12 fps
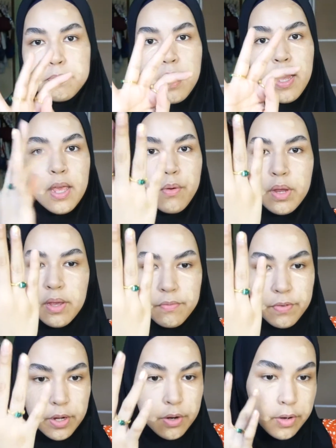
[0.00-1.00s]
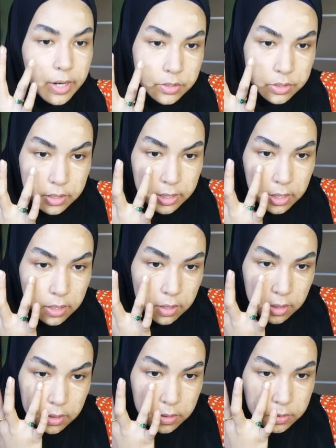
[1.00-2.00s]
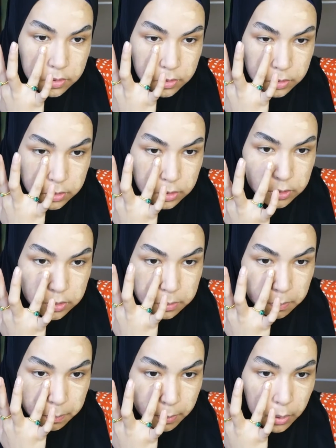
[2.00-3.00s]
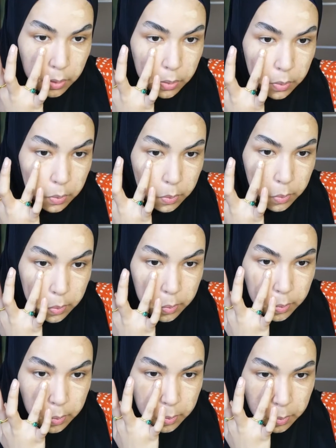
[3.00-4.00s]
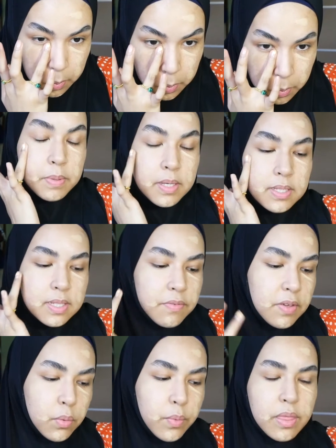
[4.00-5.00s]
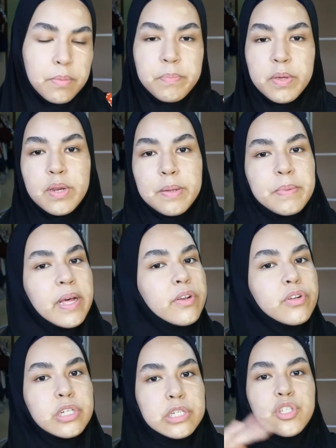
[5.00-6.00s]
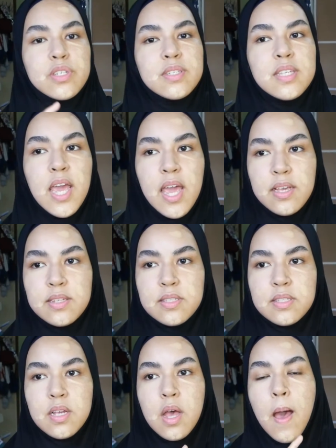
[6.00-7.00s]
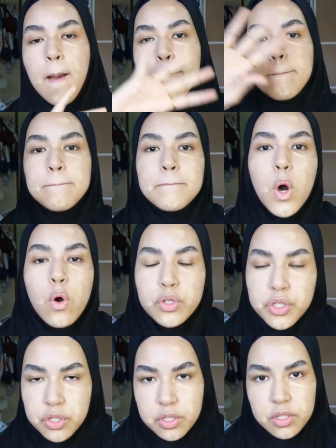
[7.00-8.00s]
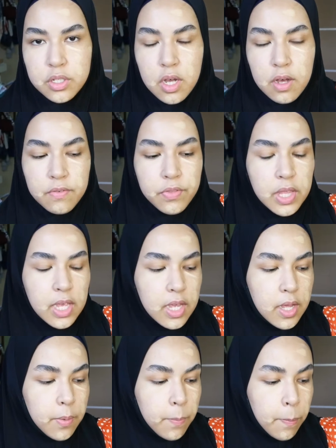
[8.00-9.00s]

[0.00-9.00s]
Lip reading: my ring finger actually to just pat it. Because I feel with the Beauty Blender, it just takes most of the